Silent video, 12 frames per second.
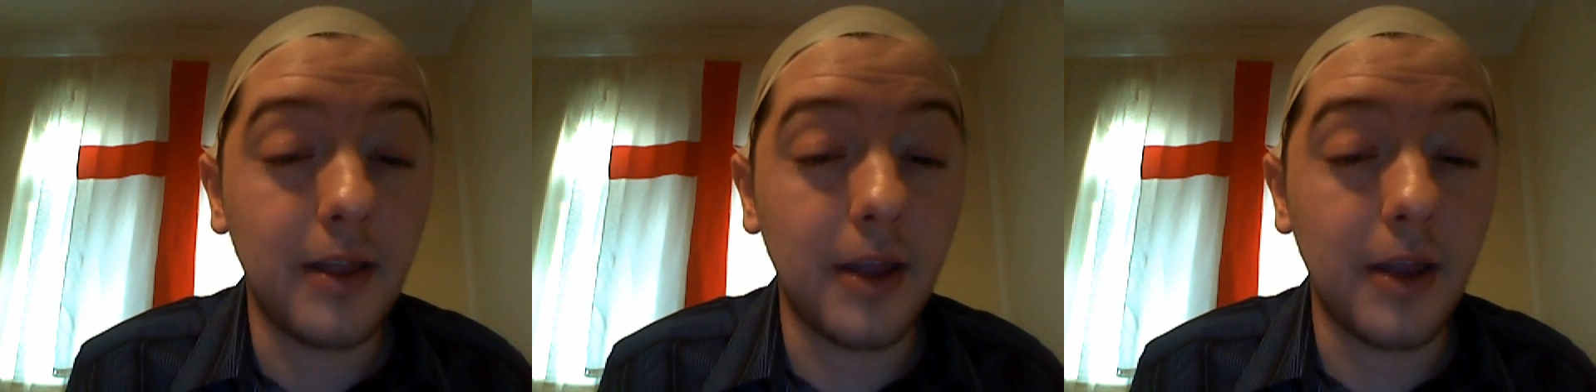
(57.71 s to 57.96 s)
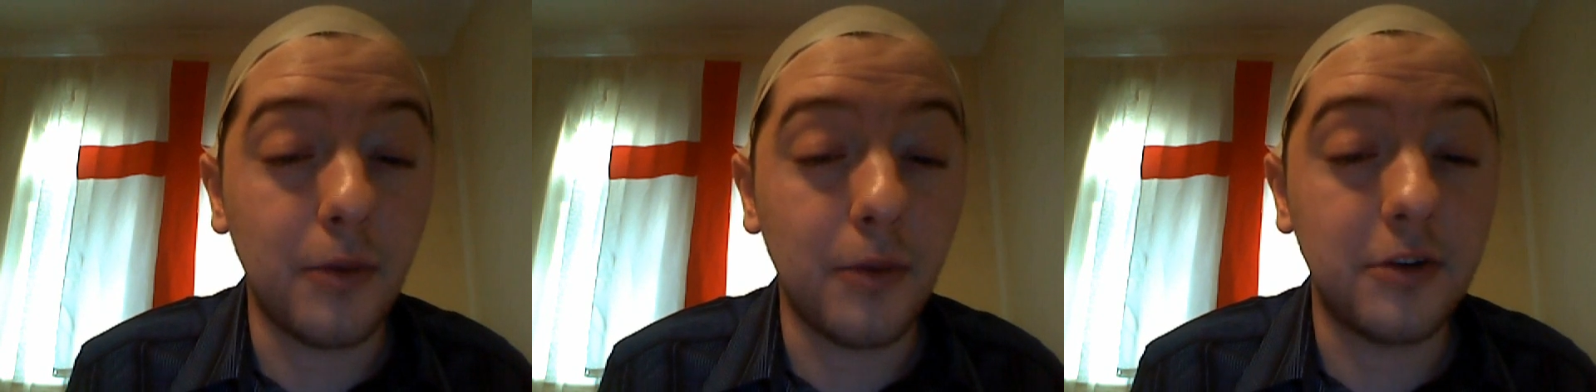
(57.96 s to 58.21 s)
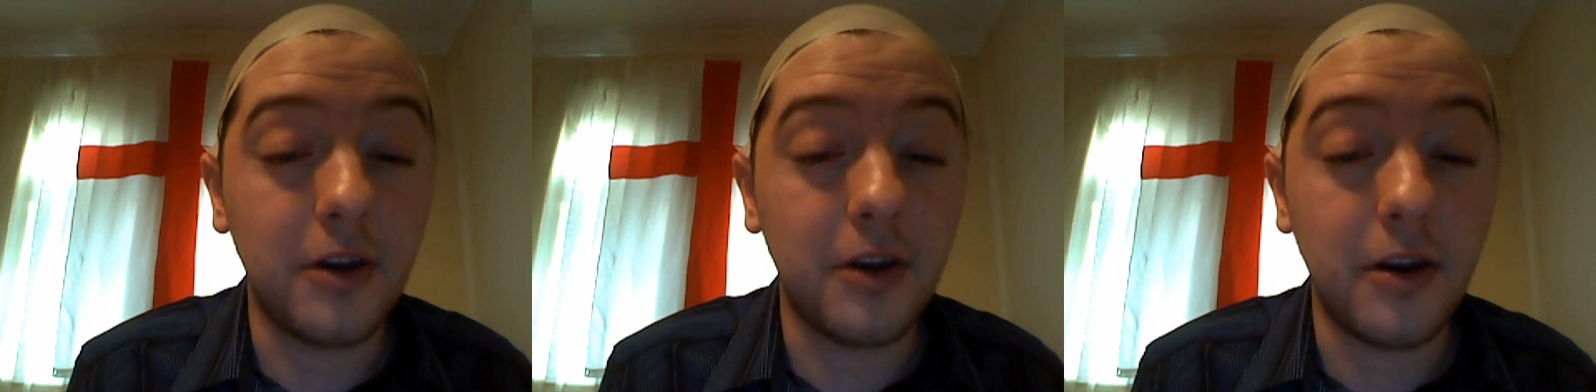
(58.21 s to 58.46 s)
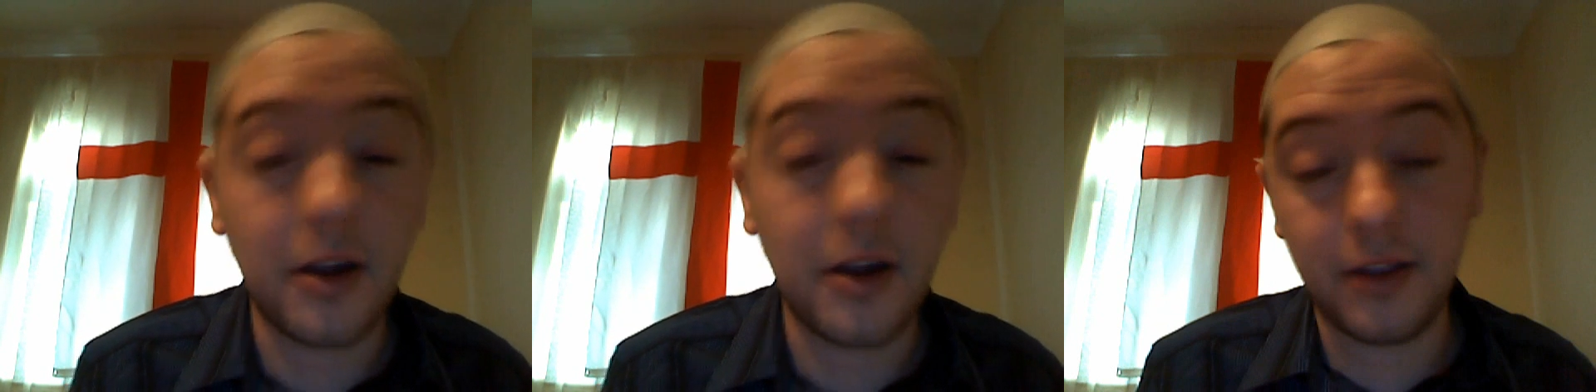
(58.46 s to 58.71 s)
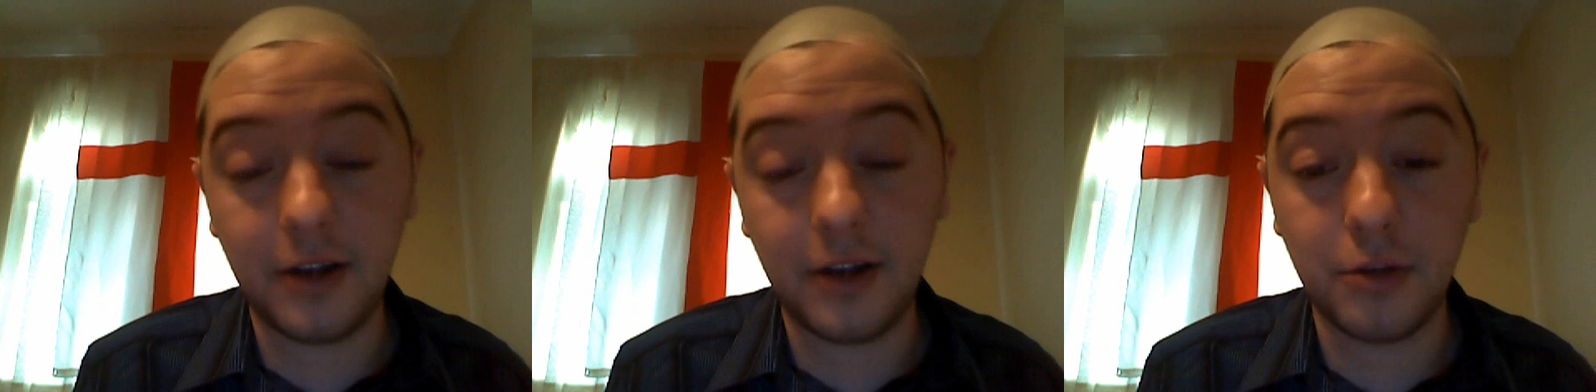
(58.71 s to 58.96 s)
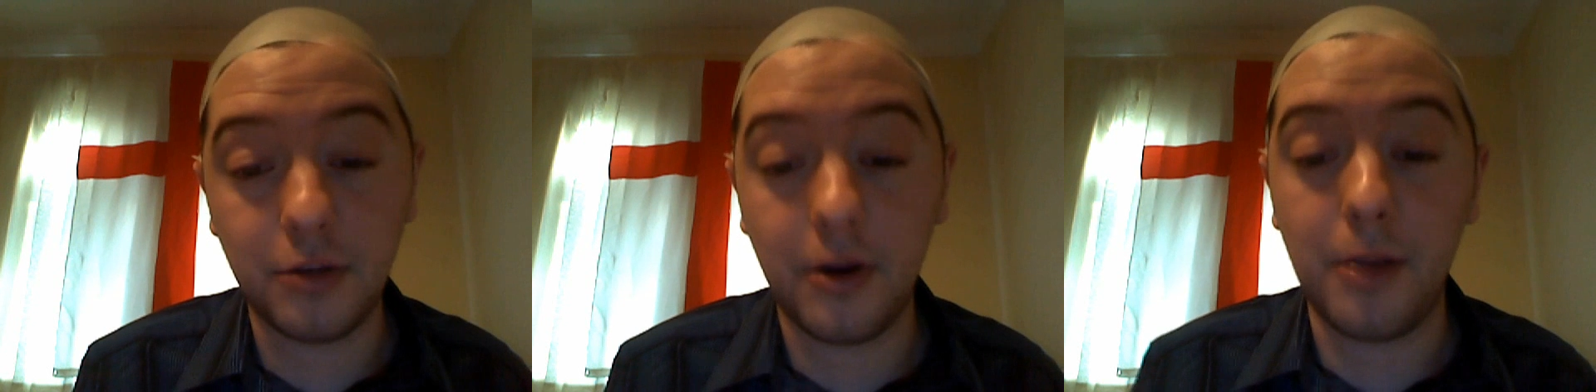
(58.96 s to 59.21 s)
There was nothing
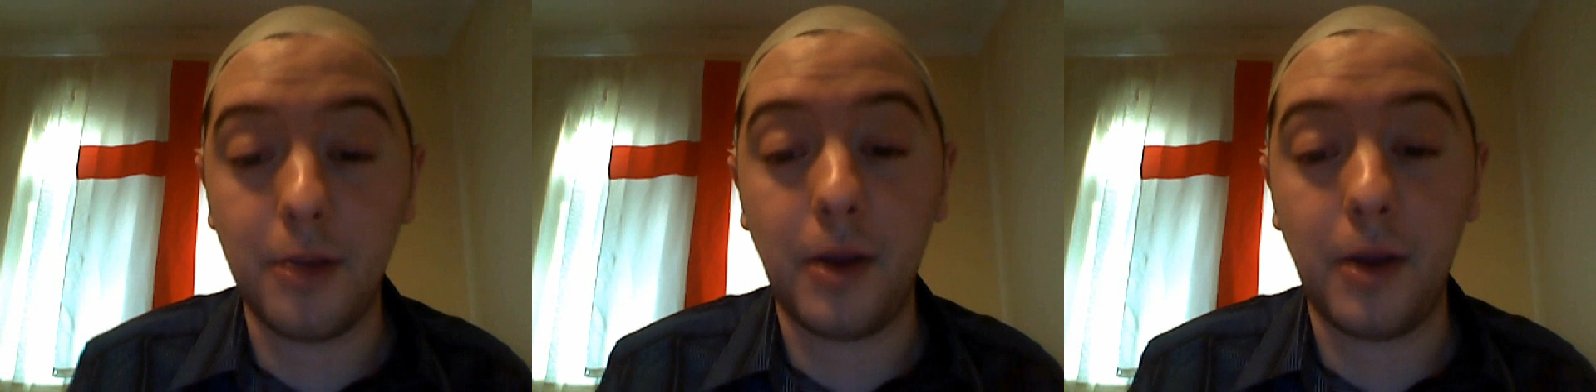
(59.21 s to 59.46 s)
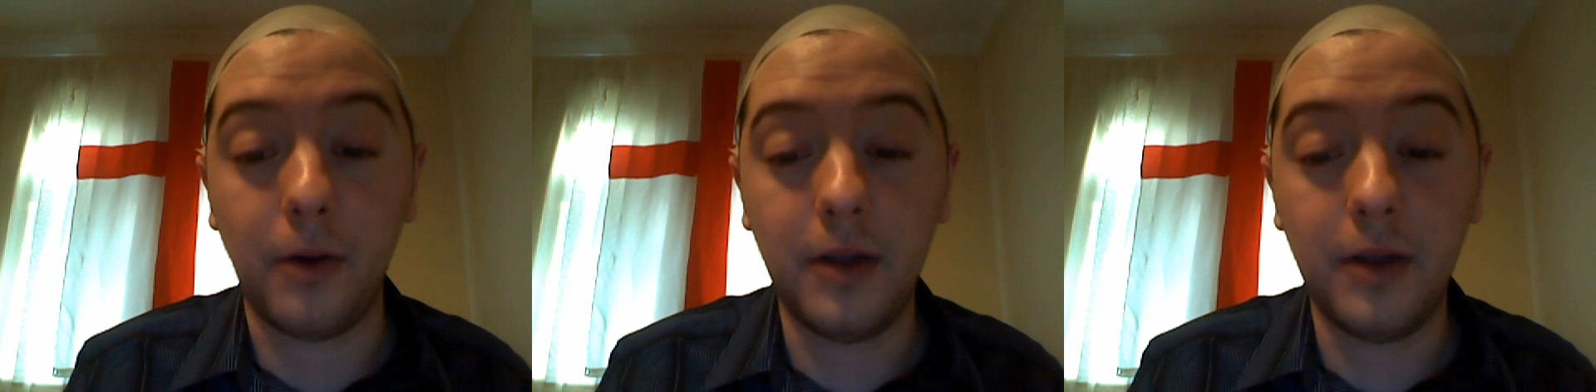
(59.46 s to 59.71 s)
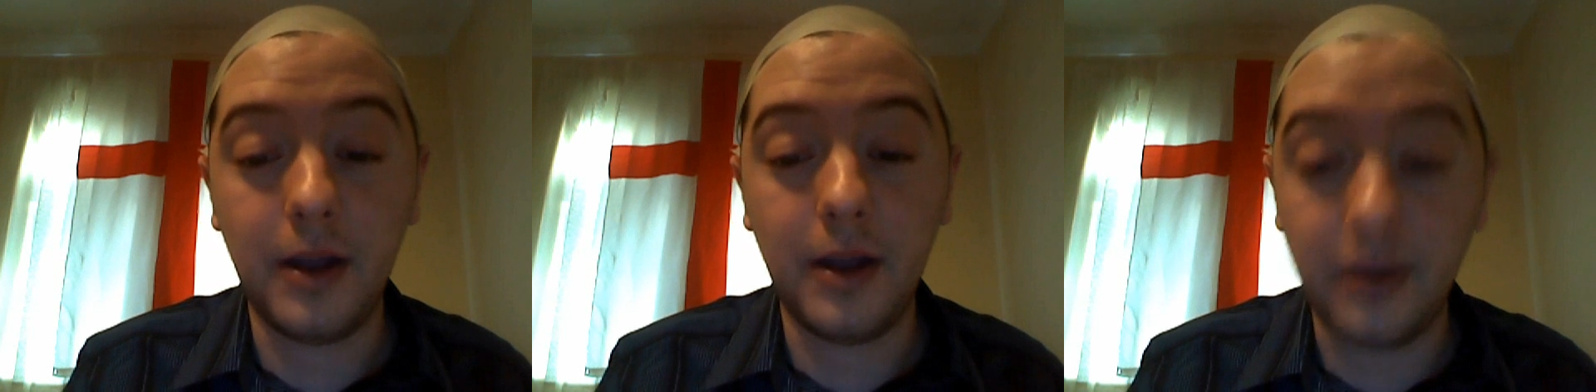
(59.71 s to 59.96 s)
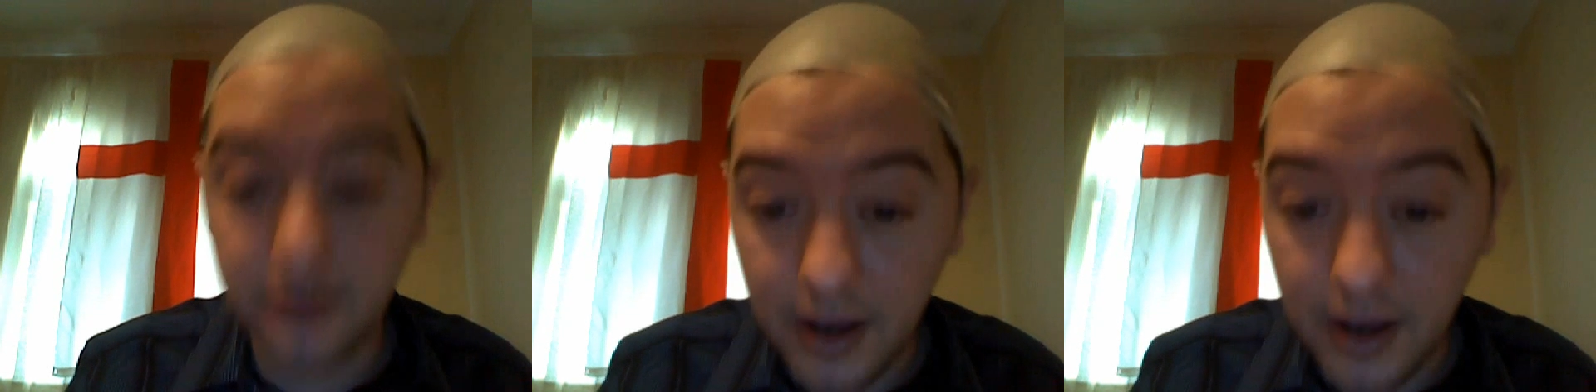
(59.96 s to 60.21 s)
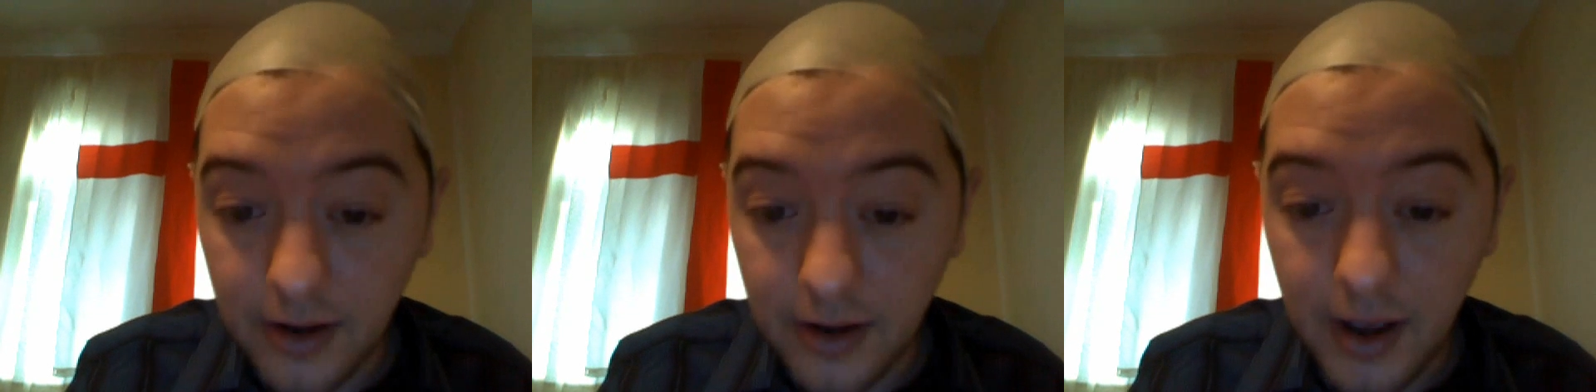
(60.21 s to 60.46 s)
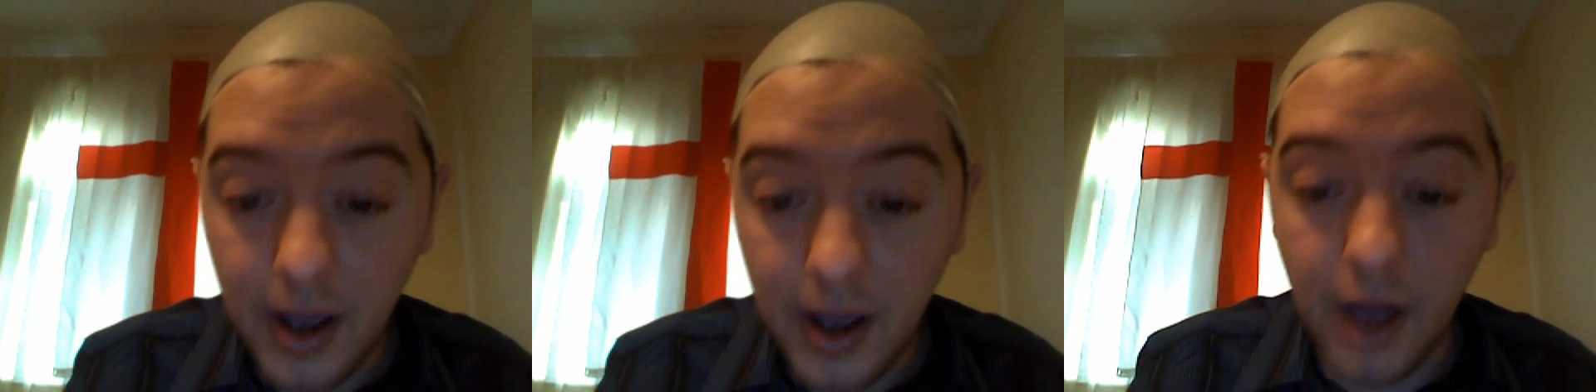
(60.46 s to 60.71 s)
to write about. Instead,
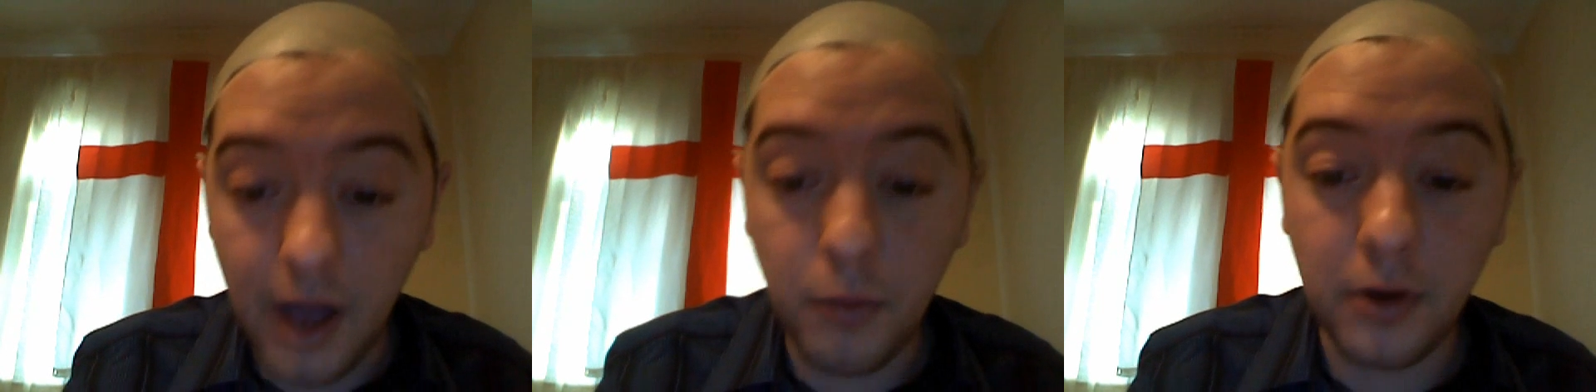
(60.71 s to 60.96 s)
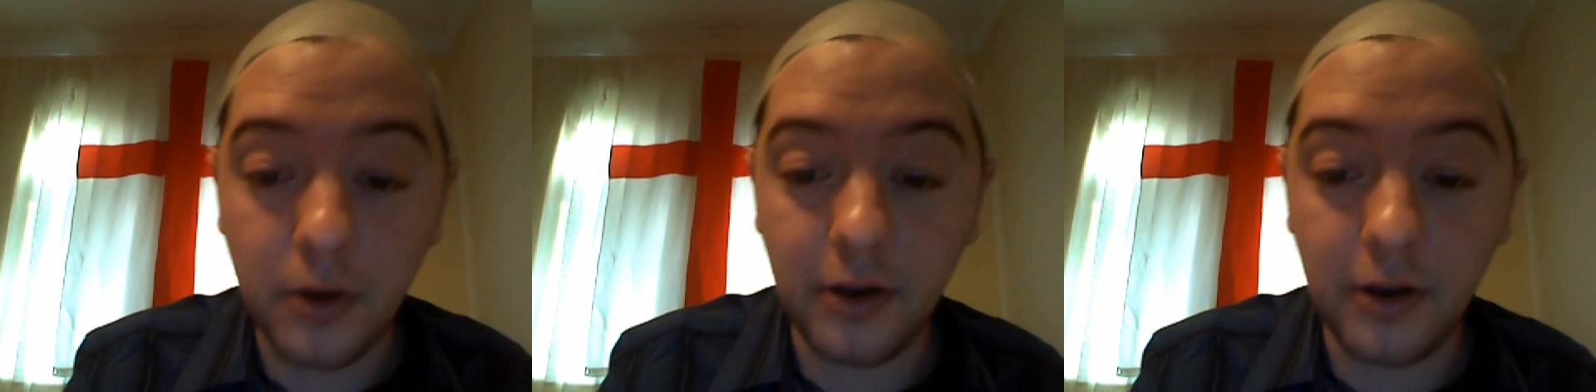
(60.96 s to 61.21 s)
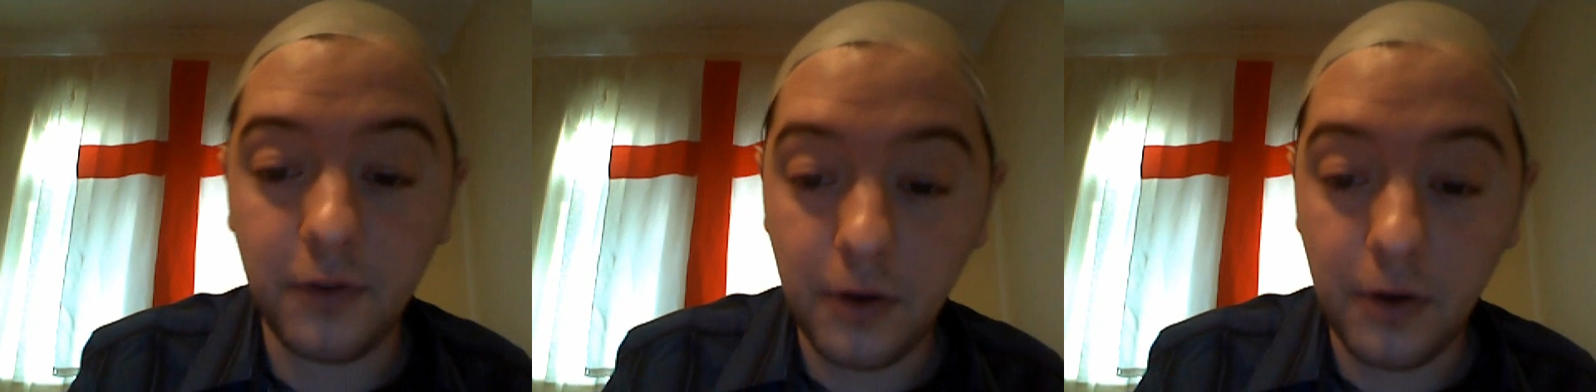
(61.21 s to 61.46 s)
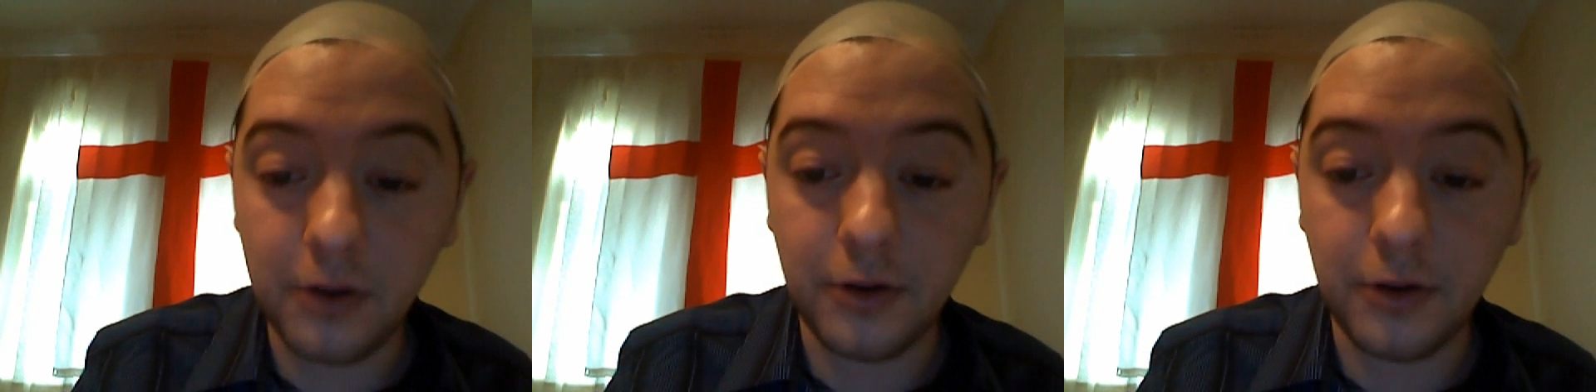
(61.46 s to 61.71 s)
everyone has focused